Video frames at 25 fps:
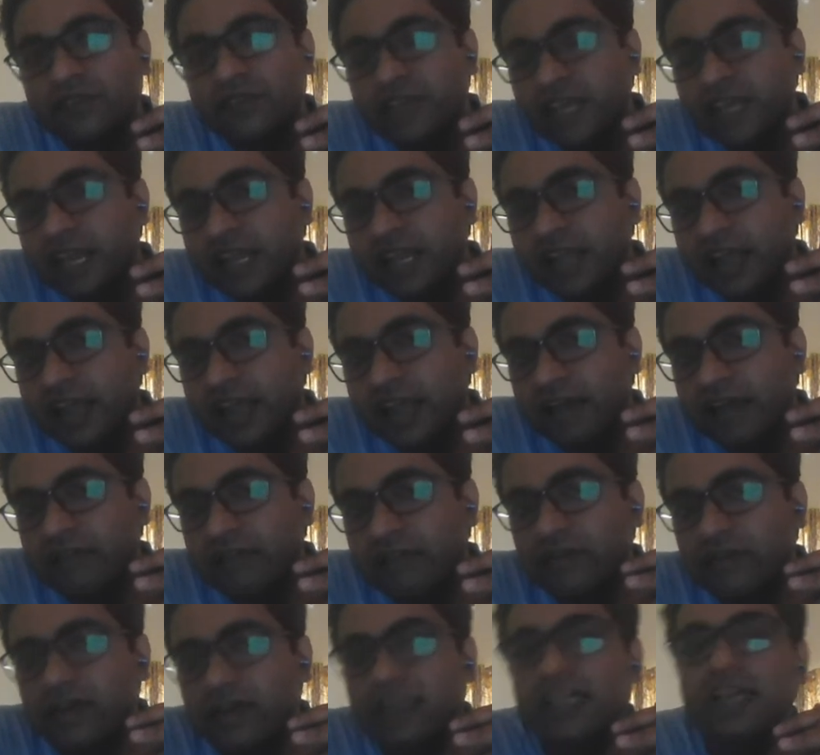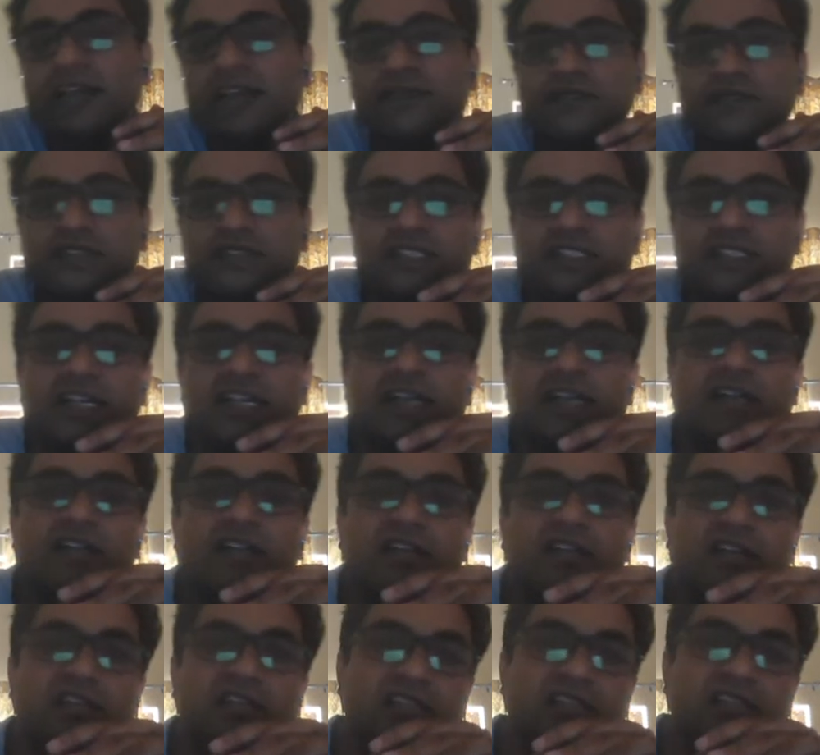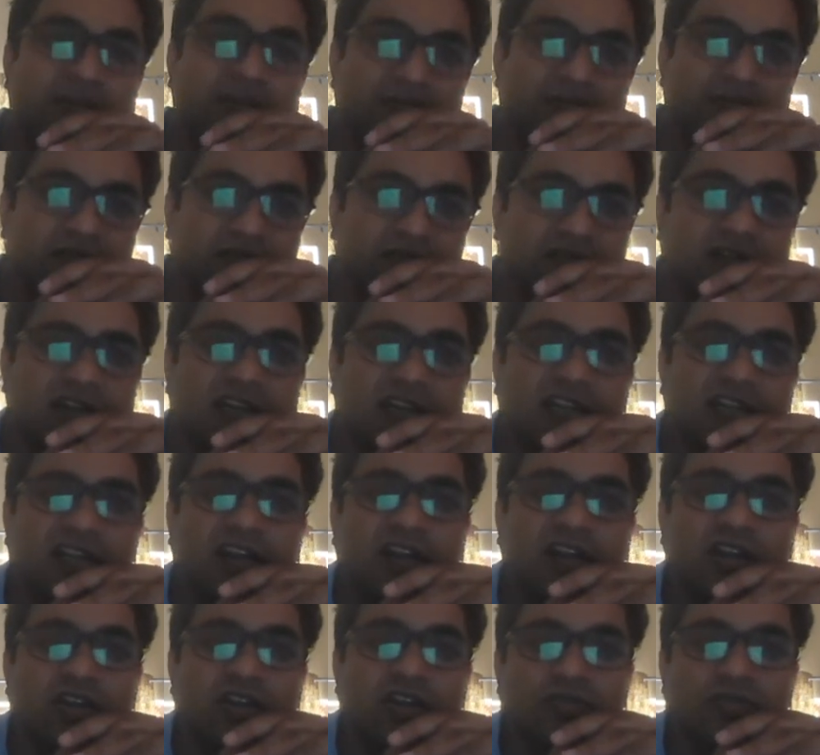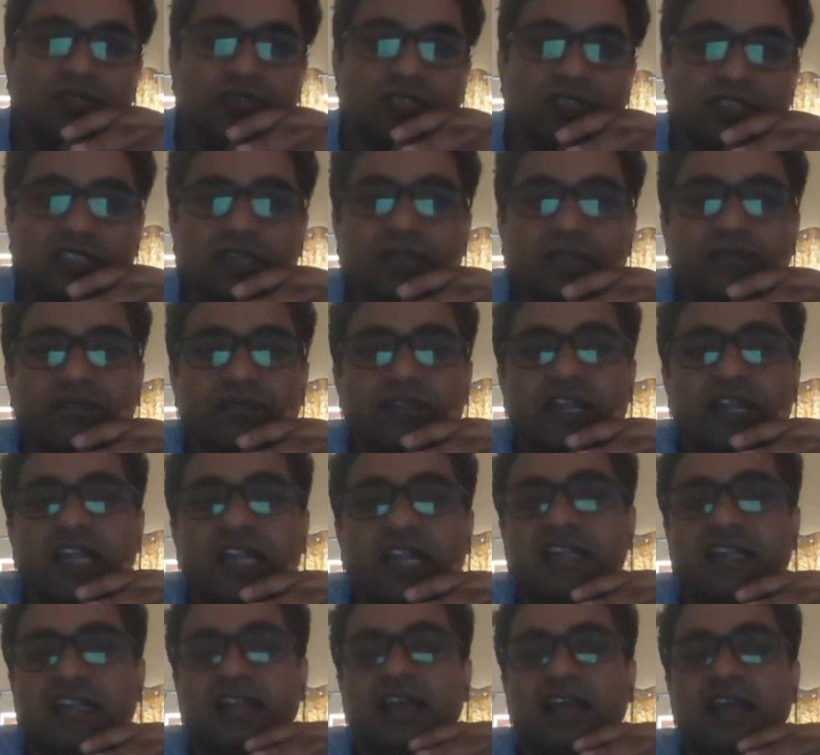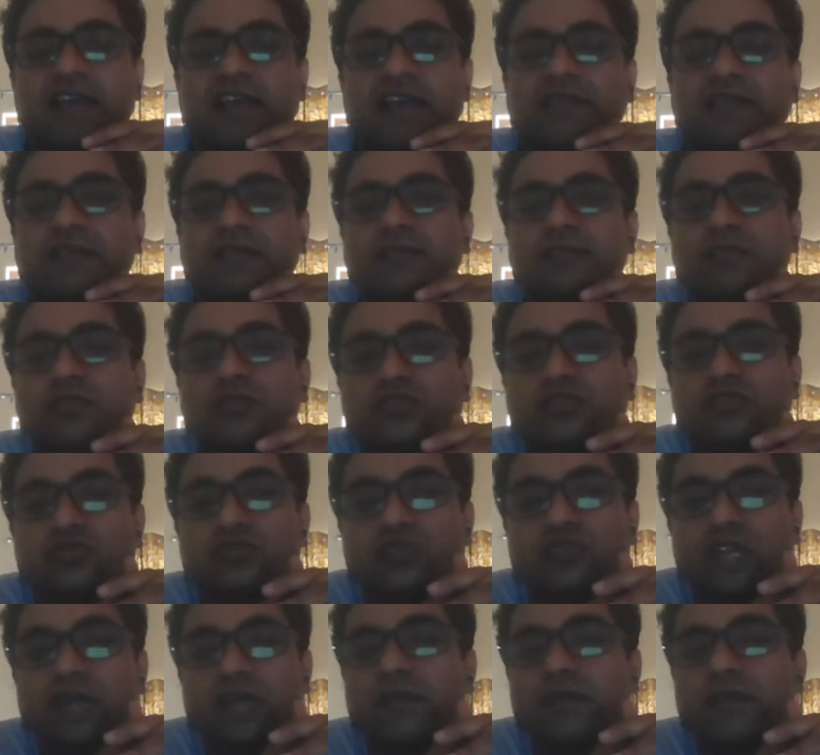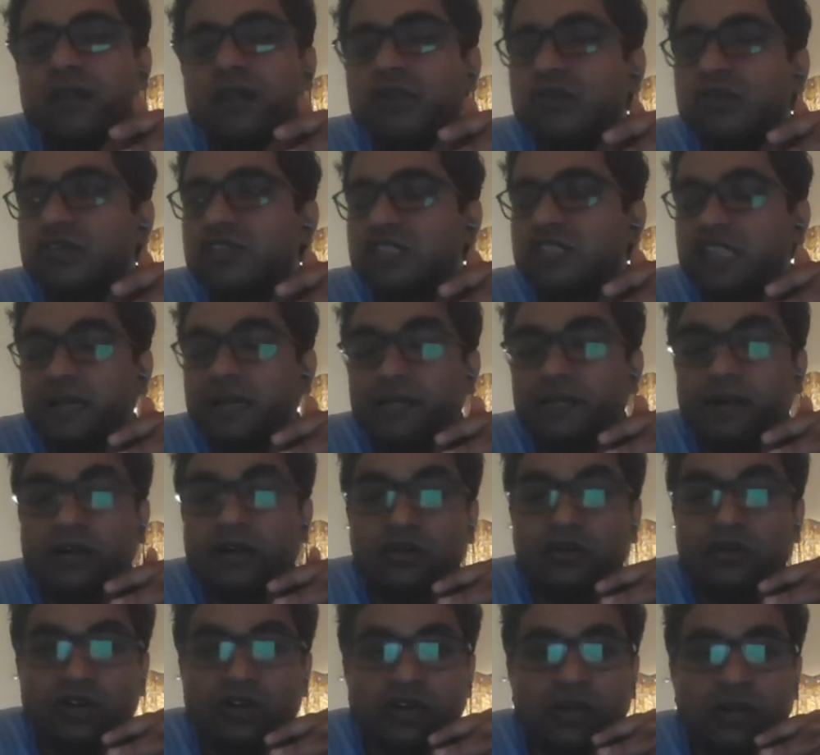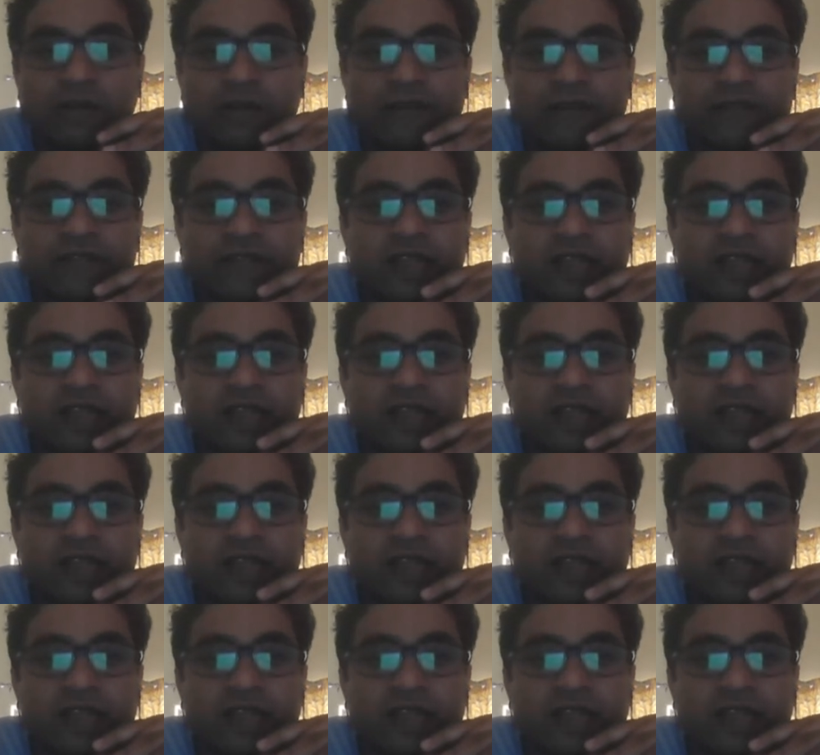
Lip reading: we can have the efficient self-starting kind of system that have the more suitable or stable torque.